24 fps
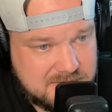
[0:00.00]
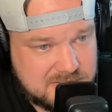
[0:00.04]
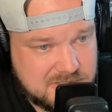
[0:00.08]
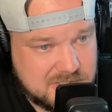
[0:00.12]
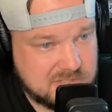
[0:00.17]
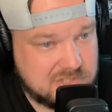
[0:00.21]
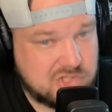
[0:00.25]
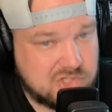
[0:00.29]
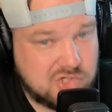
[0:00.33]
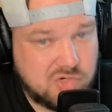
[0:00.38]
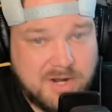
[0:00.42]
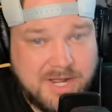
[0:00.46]

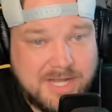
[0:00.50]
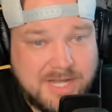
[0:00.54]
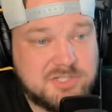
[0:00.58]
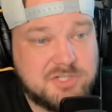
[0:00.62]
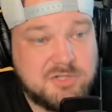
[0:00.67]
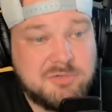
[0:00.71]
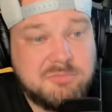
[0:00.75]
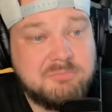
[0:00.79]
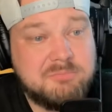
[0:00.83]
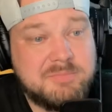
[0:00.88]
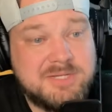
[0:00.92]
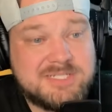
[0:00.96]
to try
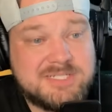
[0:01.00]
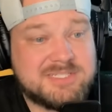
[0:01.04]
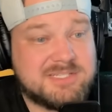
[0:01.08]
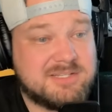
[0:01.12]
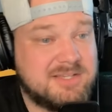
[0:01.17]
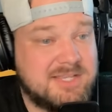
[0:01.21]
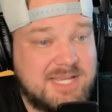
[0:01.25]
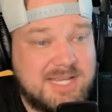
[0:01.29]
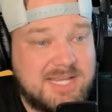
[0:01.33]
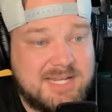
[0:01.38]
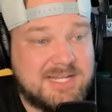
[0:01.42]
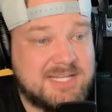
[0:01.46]
to
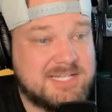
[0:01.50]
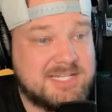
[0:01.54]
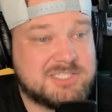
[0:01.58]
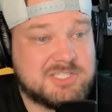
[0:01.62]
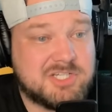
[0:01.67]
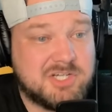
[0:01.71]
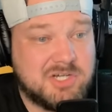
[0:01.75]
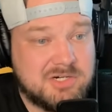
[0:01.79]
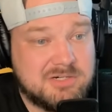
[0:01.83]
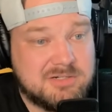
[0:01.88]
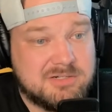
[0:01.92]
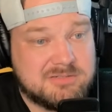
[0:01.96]
mislead his
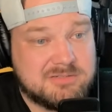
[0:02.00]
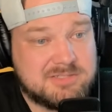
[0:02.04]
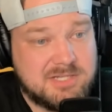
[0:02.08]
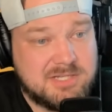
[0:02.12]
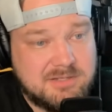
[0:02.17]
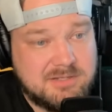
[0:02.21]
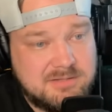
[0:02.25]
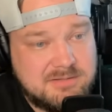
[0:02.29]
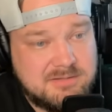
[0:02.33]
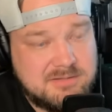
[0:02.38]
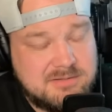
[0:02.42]
cult.